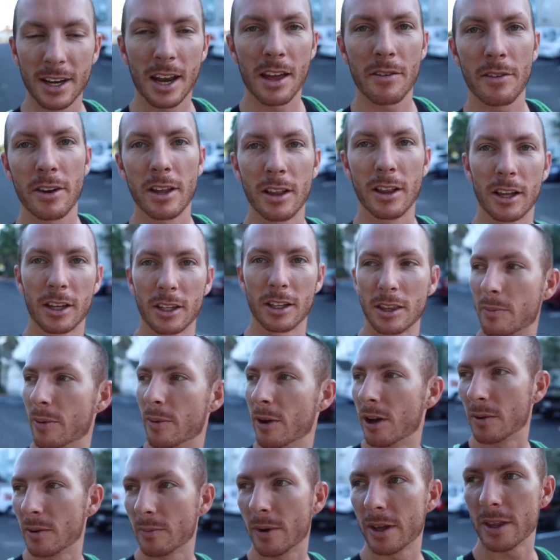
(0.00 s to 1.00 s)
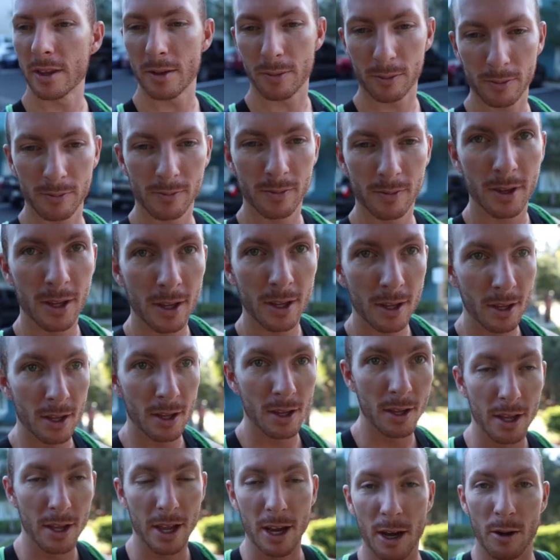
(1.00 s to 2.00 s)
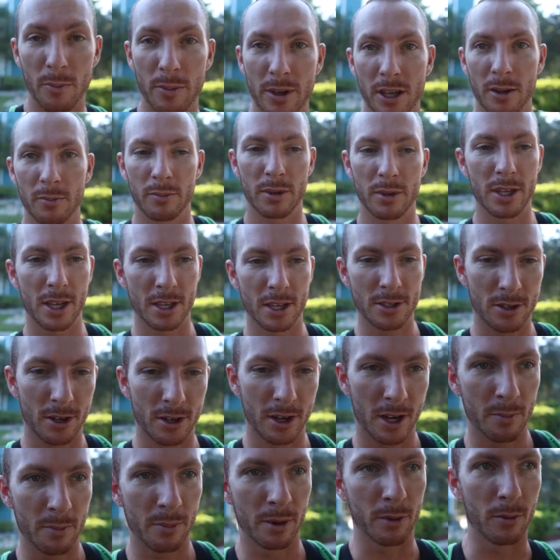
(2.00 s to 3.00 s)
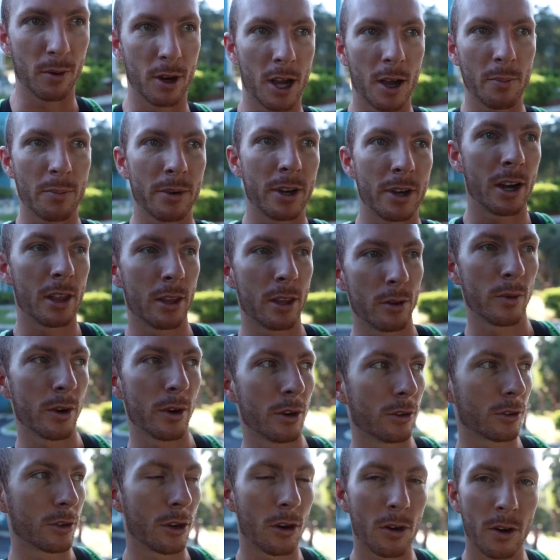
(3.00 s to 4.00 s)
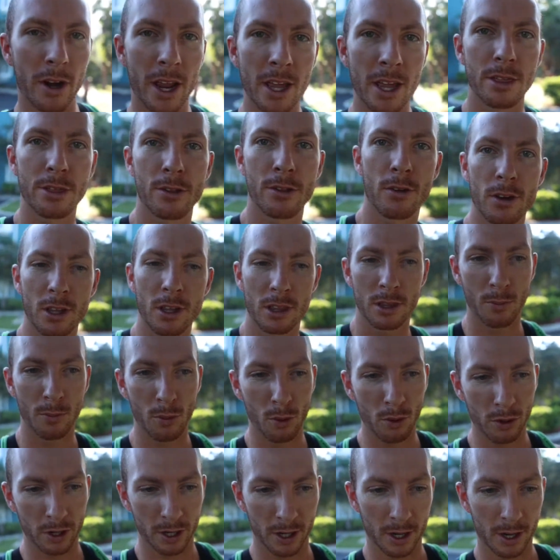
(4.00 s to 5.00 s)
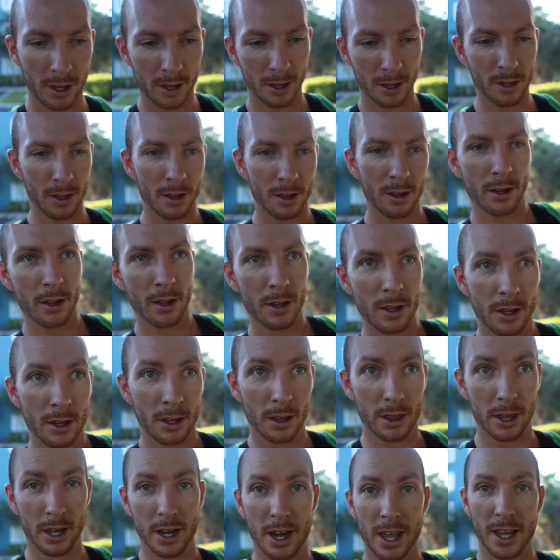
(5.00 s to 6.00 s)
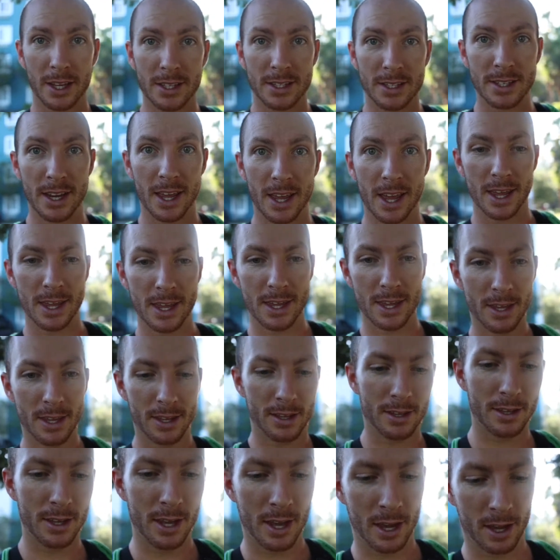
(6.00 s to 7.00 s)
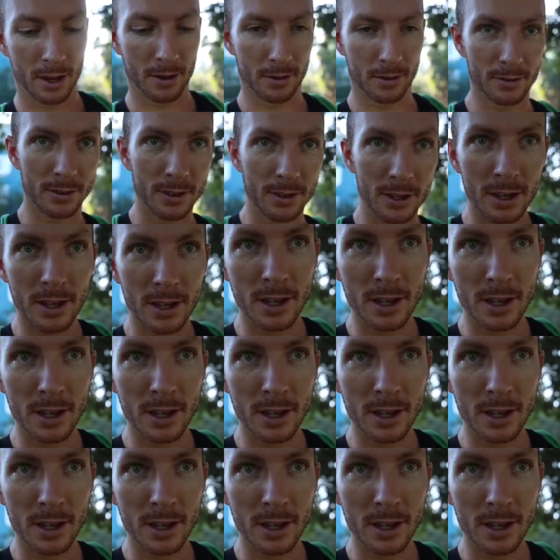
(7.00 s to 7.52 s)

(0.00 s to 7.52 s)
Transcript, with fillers: didn't have any luck at the pond by the Airbnb yesterday, but we're hopping out of the rental car at 8.30 in the morning the next day and